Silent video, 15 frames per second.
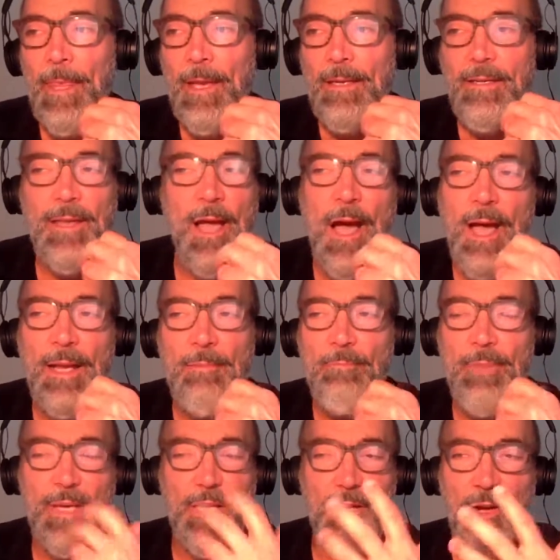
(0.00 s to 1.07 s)
not
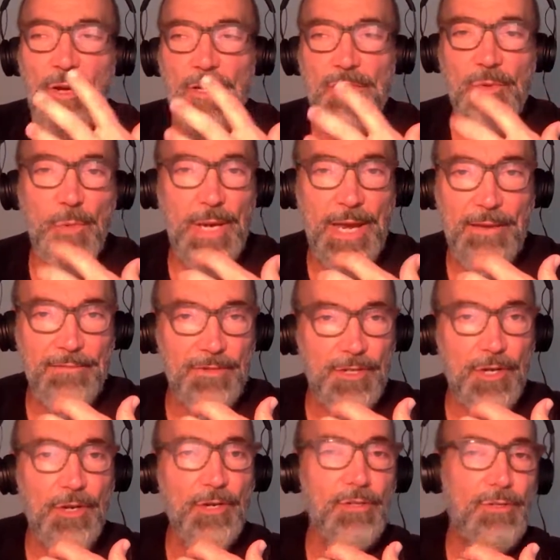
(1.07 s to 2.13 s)
because we have
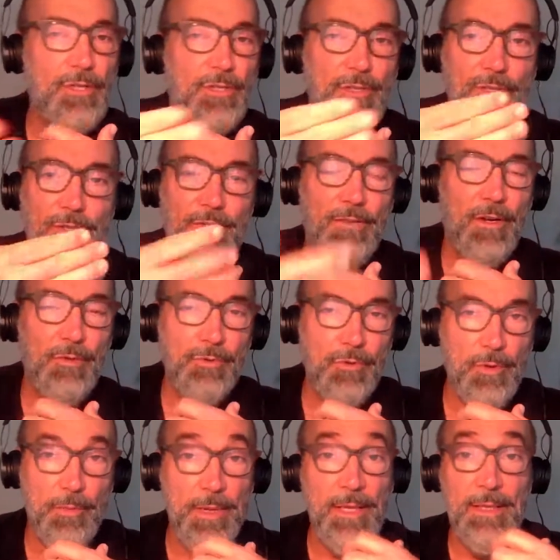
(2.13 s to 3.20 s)
turned to
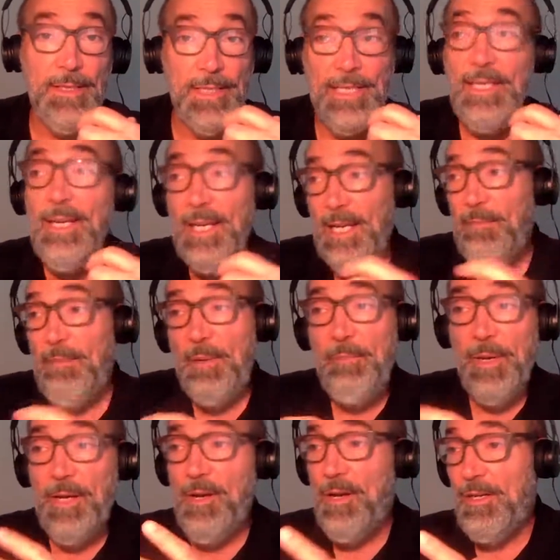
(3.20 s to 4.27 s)
vulnerability, but
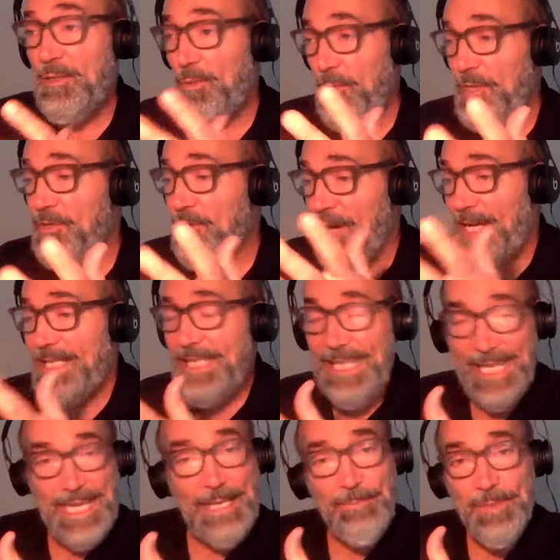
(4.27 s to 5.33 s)
because we're trying to
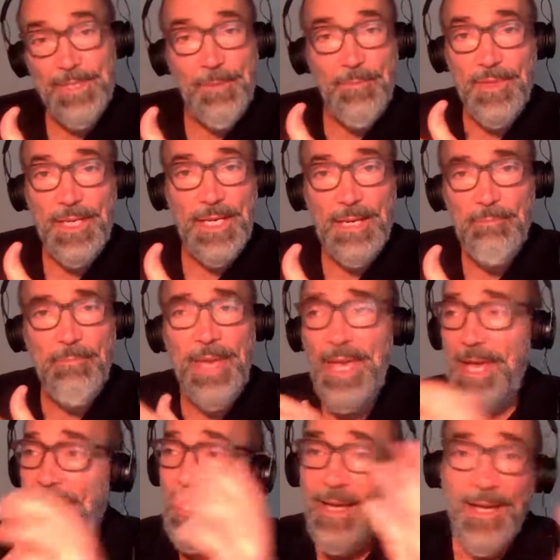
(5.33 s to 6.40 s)
keep something at
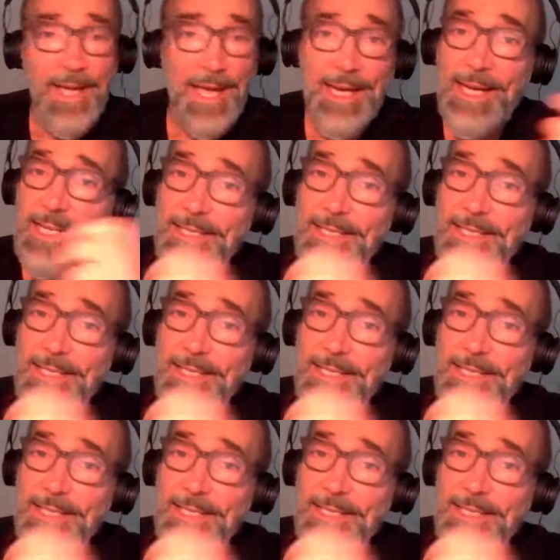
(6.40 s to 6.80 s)
bay. I got to